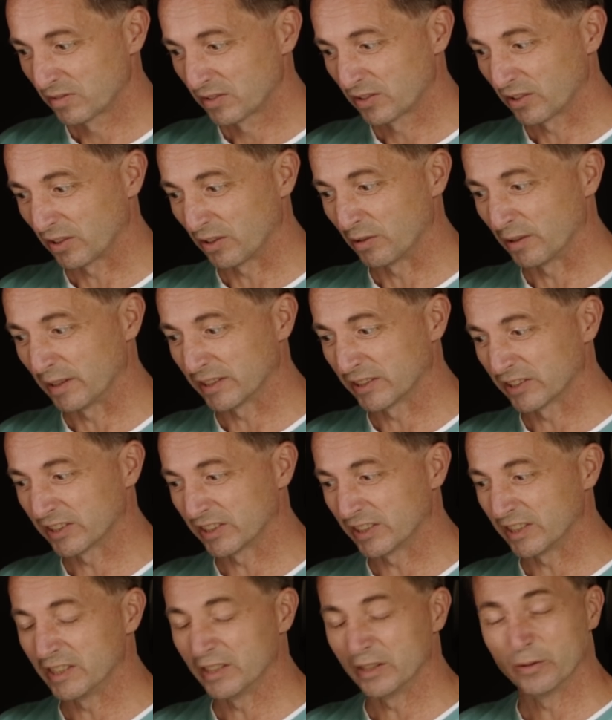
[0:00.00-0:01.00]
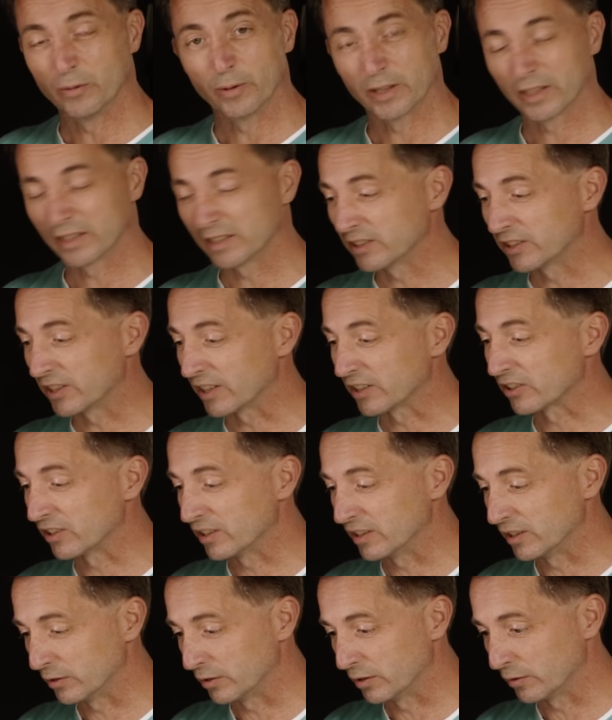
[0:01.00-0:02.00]
So let's see whether this
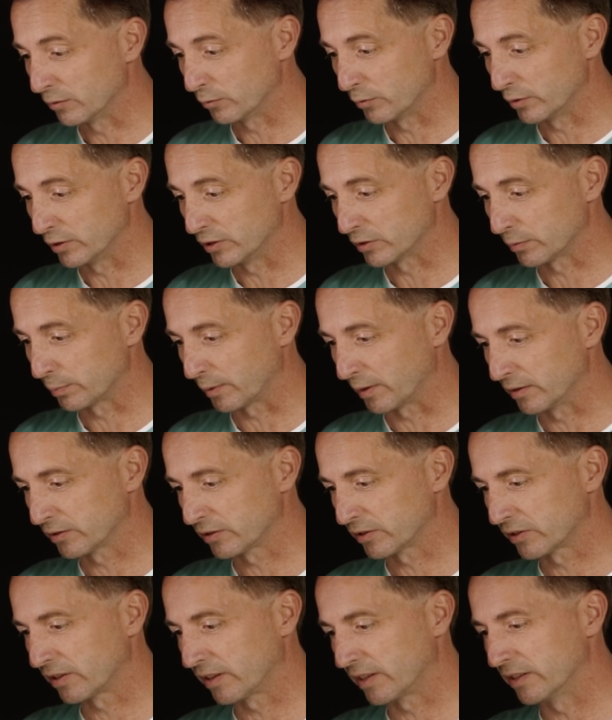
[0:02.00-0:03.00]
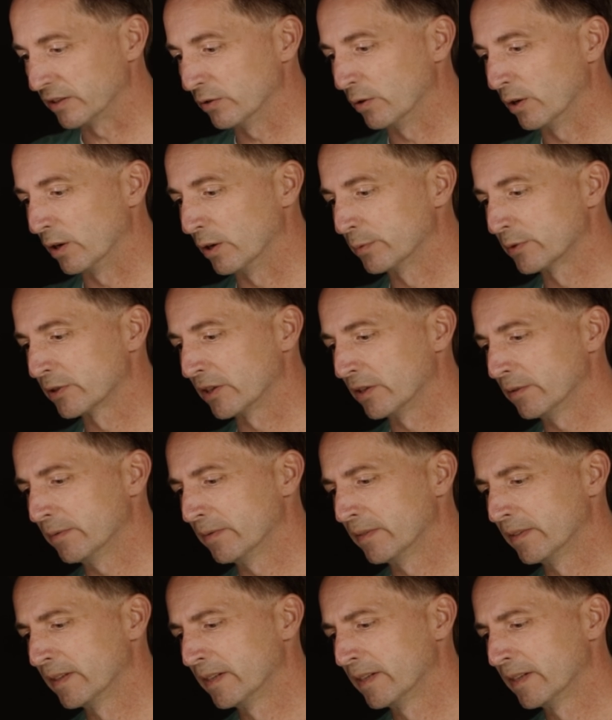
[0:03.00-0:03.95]
actually resprouts. I do hope so.